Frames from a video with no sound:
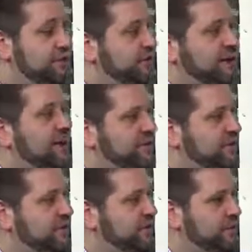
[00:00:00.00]

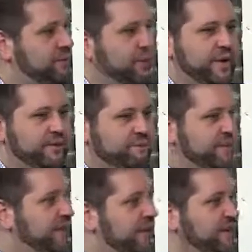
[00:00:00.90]
geographically, we, have
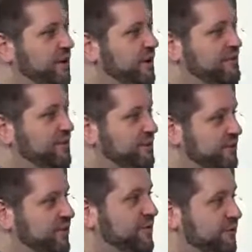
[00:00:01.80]
been getting calls for
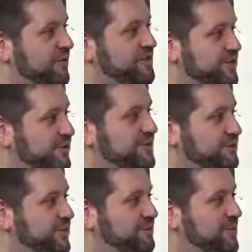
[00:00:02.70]
beer, and we want to ship it to
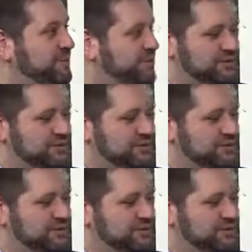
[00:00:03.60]
more people.